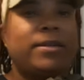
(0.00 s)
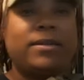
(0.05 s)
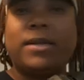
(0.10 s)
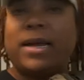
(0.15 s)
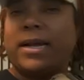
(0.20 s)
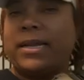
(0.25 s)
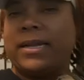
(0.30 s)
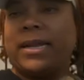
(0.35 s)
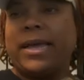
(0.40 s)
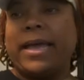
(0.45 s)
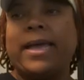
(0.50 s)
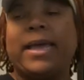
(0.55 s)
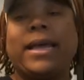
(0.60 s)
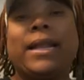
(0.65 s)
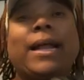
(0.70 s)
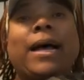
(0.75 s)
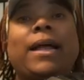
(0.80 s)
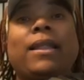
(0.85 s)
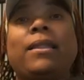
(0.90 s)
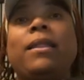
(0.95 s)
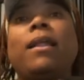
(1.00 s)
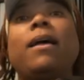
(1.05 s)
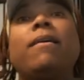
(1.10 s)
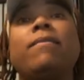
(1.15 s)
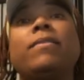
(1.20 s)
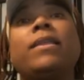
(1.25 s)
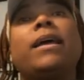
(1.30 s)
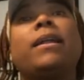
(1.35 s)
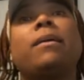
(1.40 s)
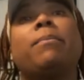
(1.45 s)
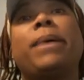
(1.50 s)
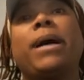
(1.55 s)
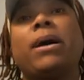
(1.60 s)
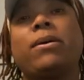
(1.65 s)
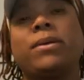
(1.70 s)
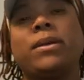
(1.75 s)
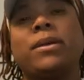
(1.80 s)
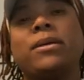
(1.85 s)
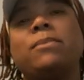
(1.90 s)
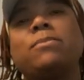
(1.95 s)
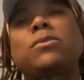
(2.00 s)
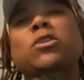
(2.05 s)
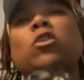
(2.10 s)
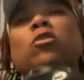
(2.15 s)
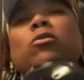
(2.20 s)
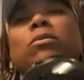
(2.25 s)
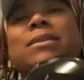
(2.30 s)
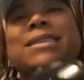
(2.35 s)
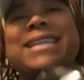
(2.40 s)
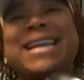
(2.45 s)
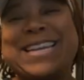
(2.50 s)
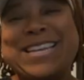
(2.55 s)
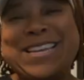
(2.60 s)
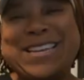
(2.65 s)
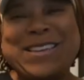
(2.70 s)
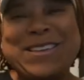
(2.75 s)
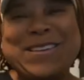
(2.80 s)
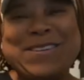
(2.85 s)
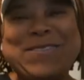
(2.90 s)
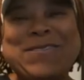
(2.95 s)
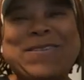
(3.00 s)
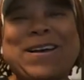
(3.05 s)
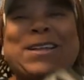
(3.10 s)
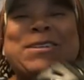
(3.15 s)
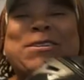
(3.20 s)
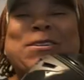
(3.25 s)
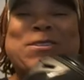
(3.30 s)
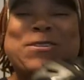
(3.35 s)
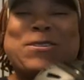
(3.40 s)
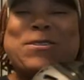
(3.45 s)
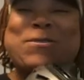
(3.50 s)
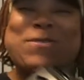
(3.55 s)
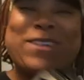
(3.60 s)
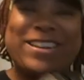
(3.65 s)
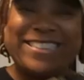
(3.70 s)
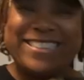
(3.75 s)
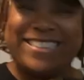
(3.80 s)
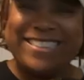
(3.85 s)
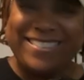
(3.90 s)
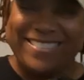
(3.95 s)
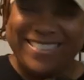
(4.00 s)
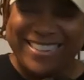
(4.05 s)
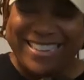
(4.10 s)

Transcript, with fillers: done that. And I love that about him. So thank you. I know you're going to watch this